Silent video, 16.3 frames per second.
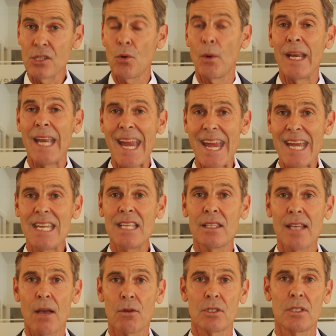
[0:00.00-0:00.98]
So an eighty
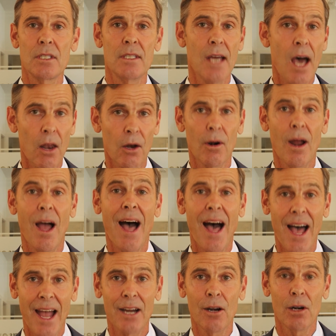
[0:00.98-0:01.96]
thousand dollar
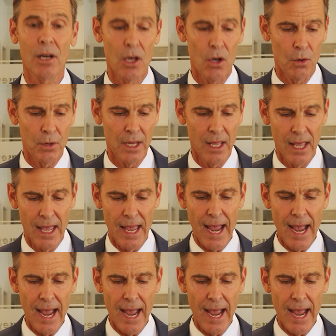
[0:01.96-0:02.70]
higher loan